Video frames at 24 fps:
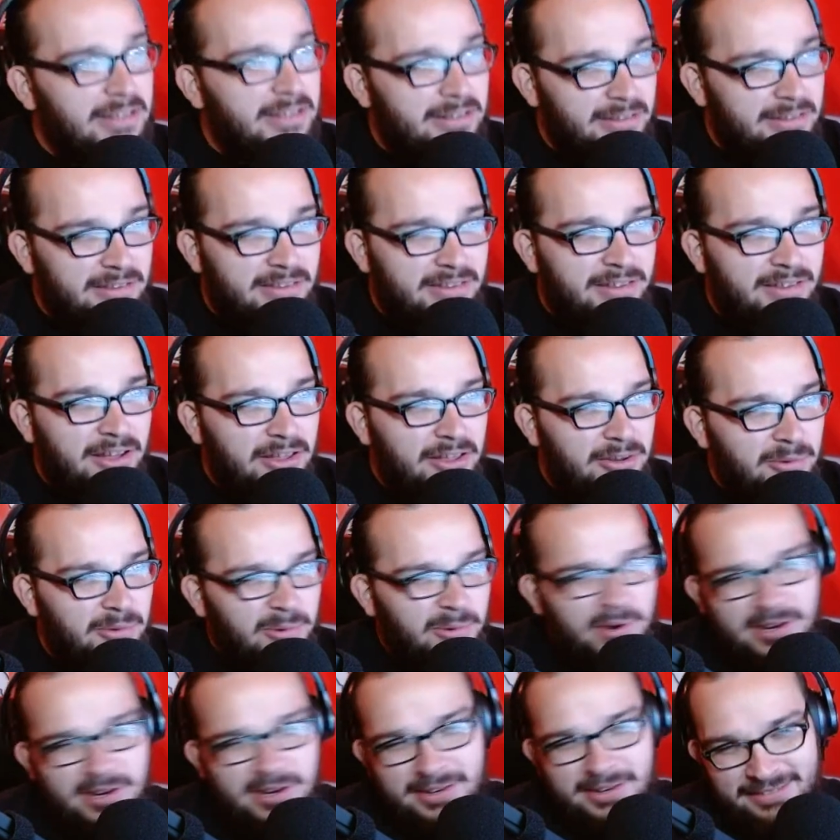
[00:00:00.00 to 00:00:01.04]
Another
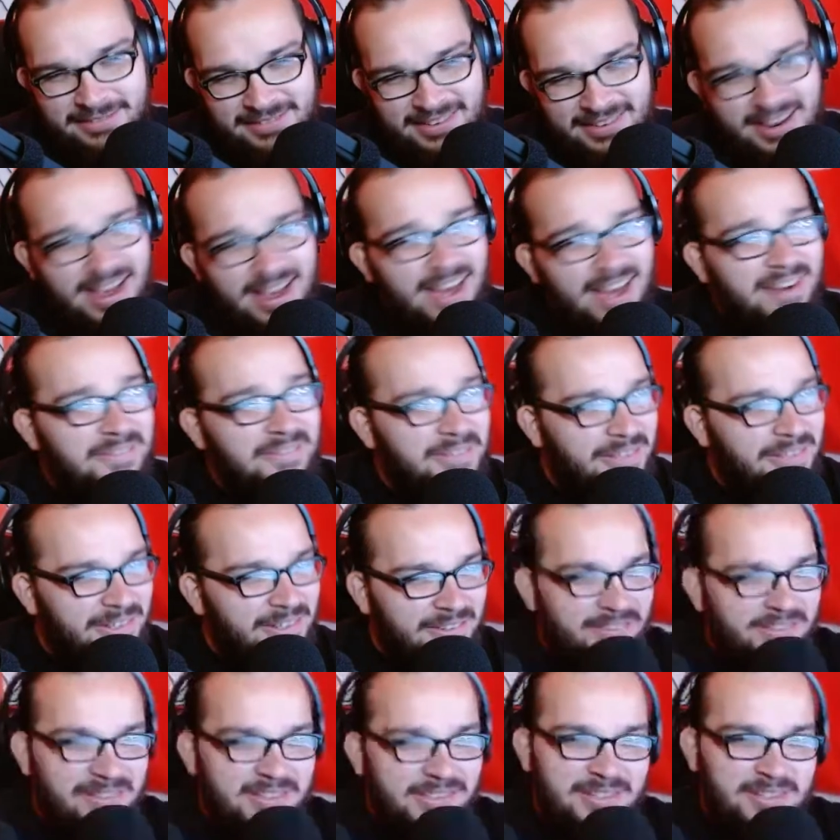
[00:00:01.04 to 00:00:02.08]
one, kind of a
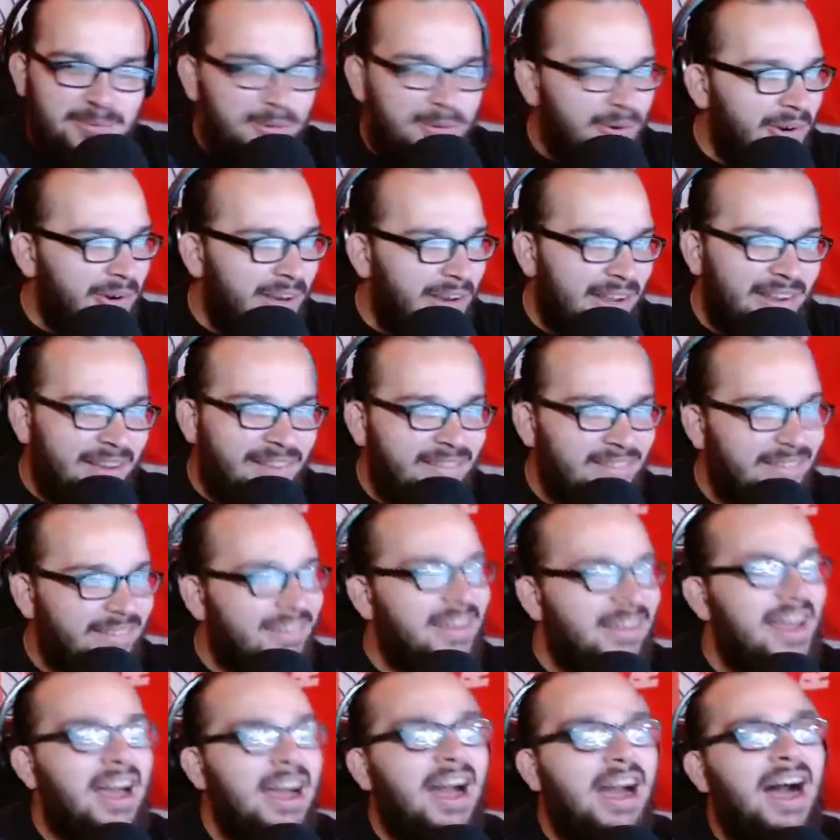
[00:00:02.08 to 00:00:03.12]
little disappointing.
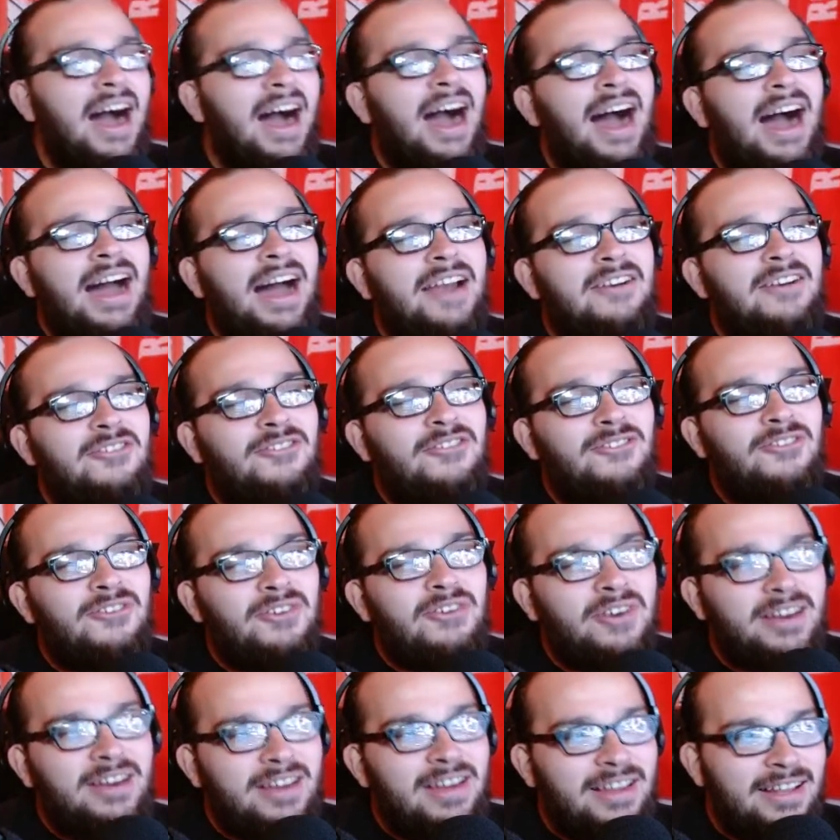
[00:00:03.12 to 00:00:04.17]
I
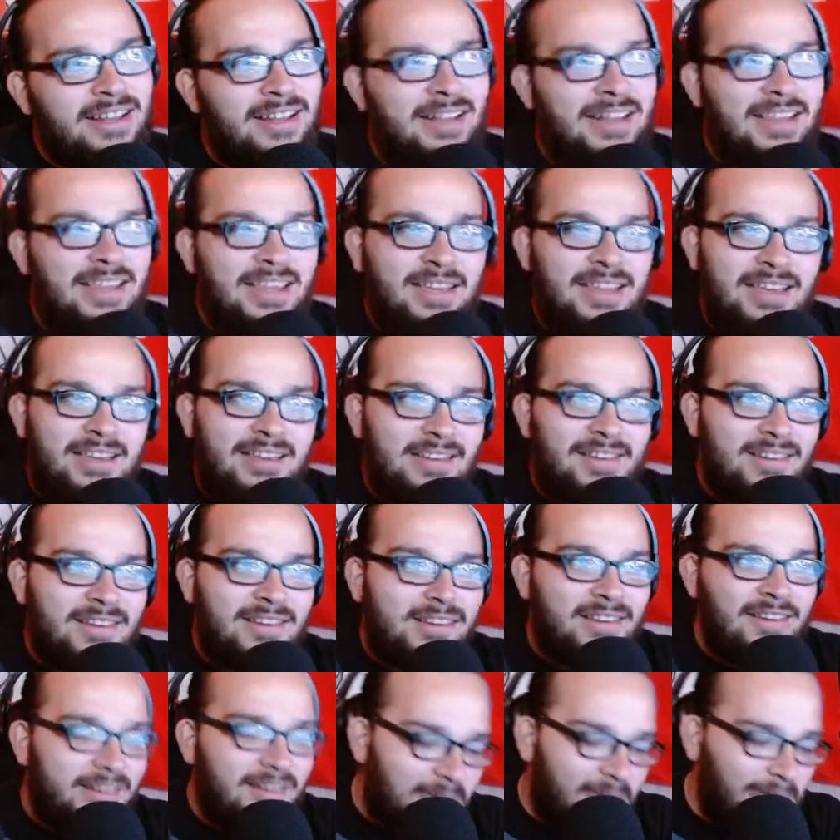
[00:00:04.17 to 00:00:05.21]

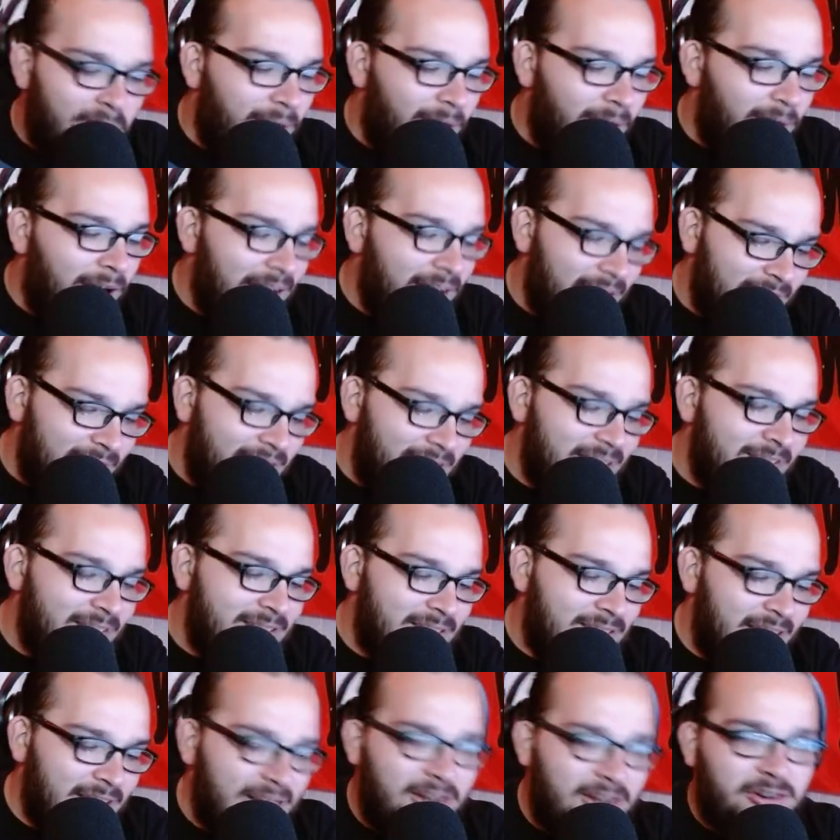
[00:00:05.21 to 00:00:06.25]
really wanted to
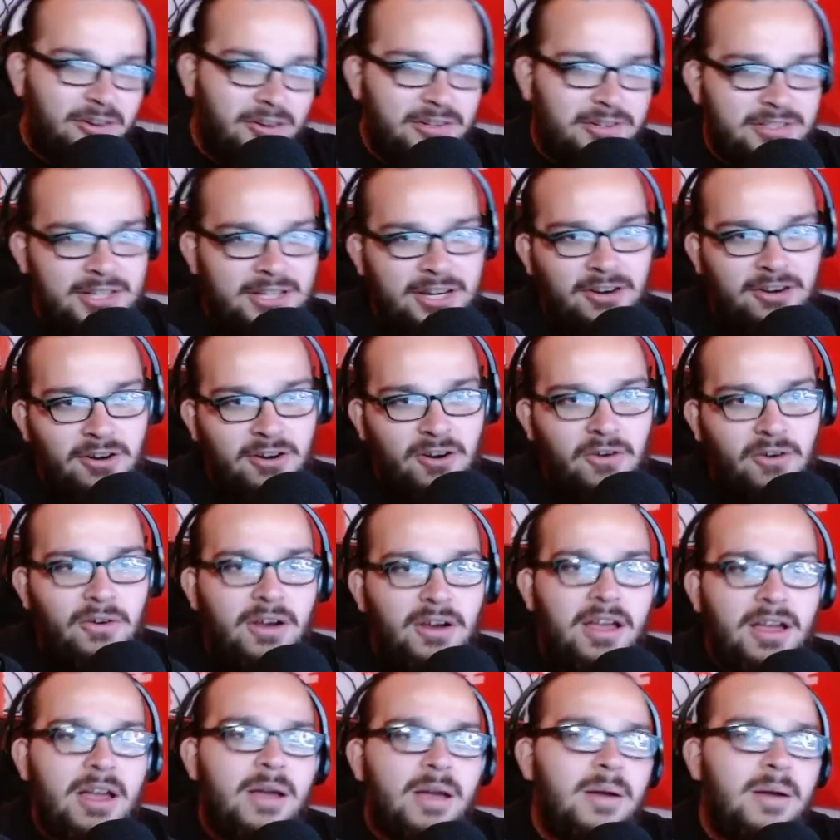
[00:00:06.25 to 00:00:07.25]
see Chris Hero.